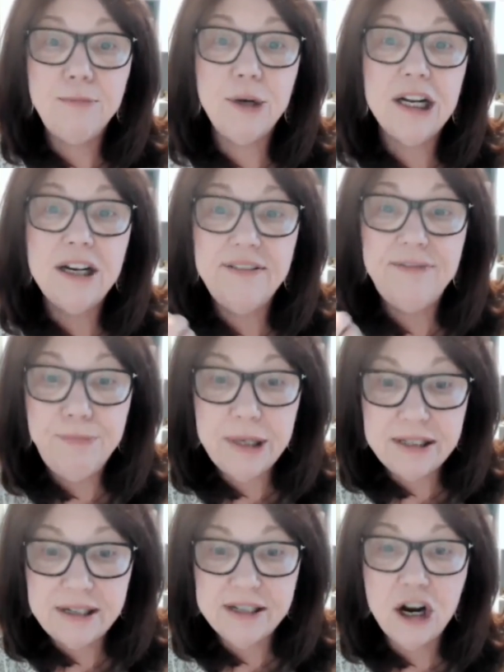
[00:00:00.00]
bring enough
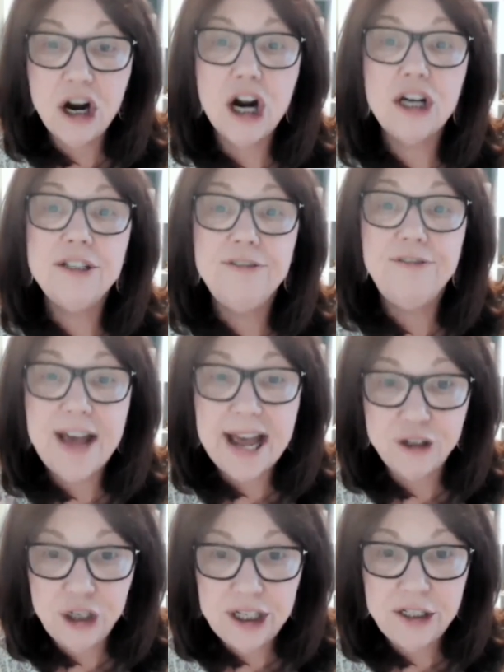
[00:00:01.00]
business cards,
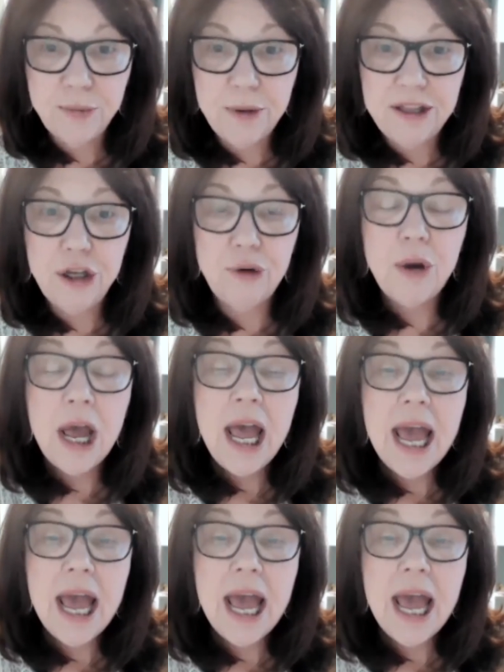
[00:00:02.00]
fact sheets with you,